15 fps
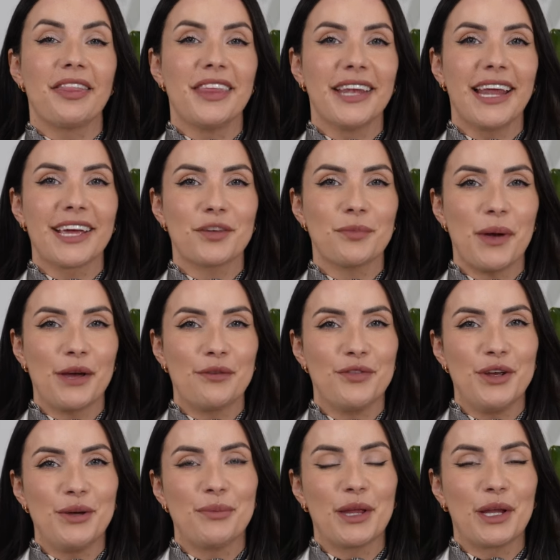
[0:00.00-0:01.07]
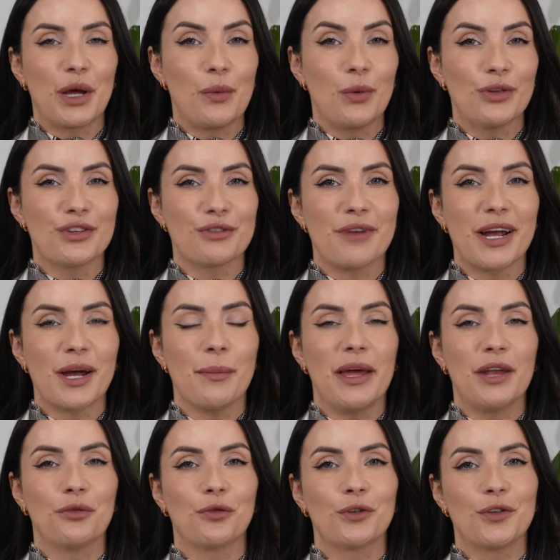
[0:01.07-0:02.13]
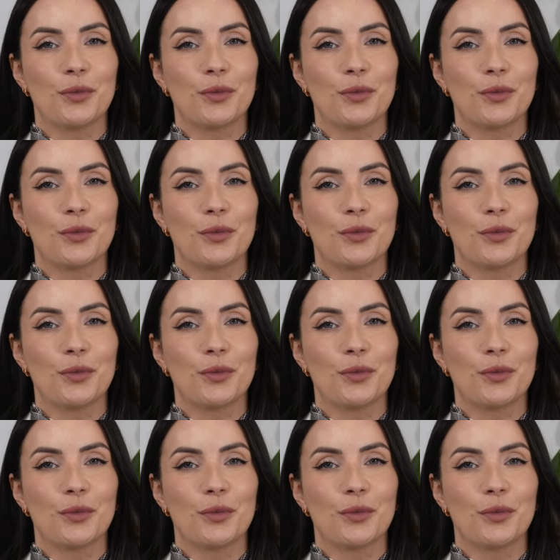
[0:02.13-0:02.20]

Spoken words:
The next perfume that I want to recommend for